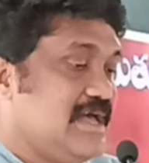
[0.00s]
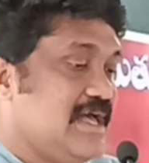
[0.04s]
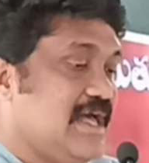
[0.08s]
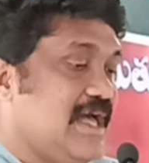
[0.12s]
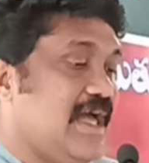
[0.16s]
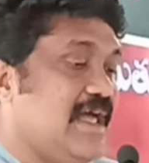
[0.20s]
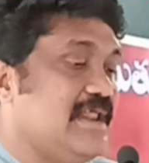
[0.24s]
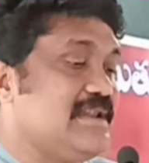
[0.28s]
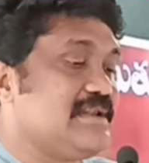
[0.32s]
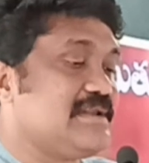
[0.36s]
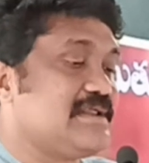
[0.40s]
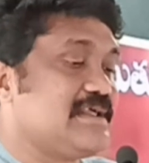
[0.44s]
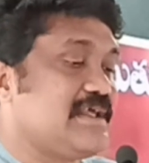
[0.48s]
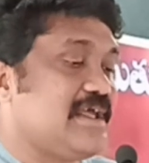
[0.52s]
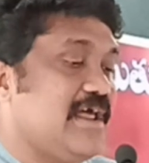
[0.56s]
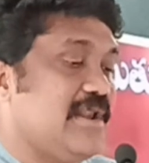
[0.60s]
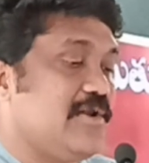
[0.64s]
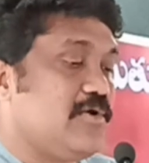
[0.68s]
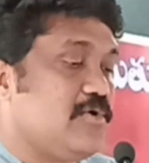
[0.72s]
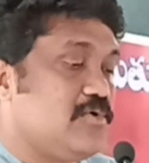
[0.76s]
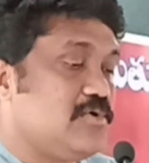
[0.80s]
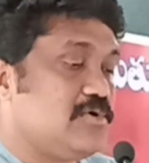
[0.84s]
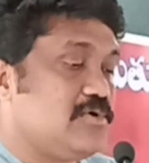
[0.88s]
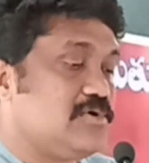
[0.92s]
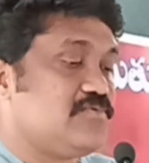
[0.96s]
and
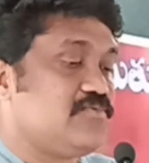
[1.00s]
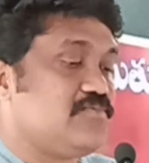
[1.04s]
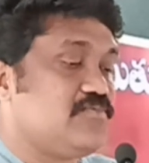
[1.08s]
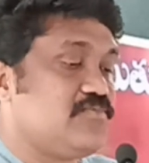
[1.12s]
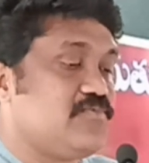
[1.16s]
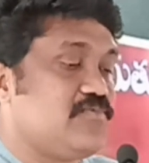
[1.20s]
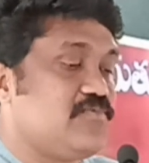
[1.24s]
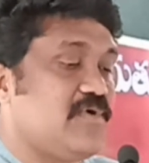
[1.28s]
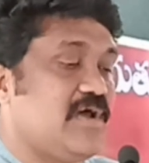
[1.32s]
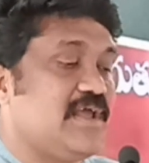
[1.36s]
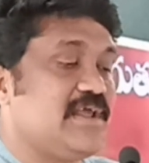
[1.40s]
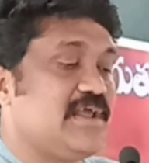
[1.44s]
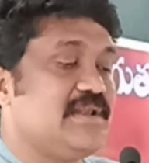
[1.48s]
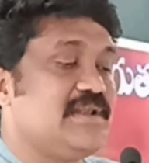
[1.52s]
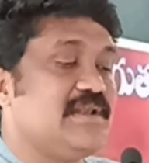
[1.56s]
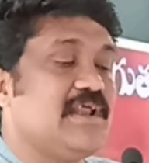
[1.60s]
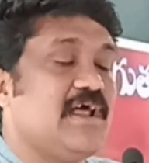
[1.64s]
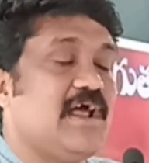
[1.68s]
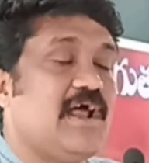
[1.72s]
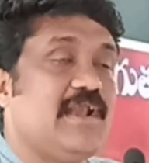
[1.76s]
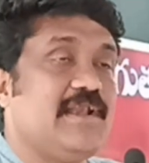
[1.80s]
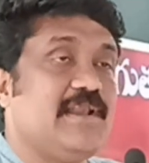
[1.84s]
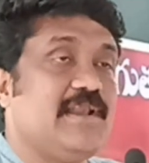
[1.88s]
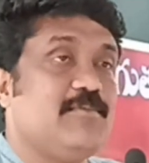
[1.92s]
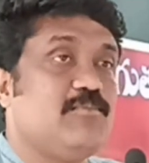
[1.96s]
cannot
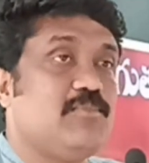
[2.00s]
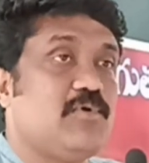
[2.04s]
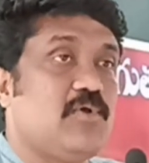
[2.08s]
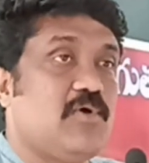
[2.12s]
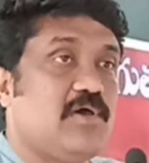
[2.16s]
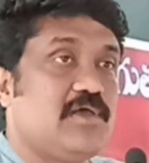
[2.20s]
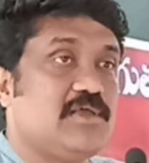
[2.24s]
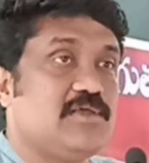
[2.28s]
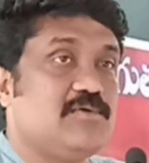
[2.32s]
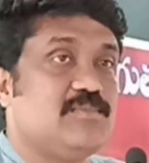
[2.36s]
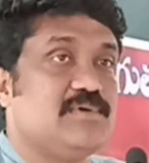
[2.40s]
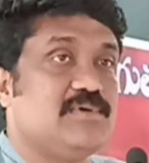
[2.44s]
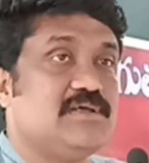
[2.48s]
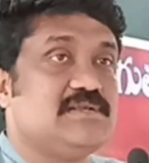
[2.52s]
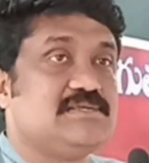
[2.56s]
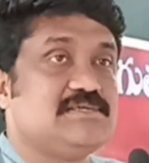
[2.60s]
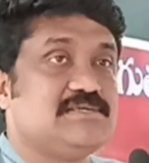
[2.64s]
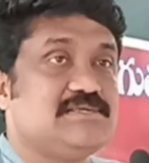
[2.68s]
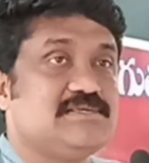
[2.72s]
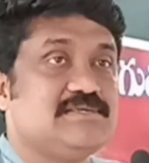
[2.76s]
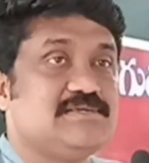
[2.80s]
find unemployment.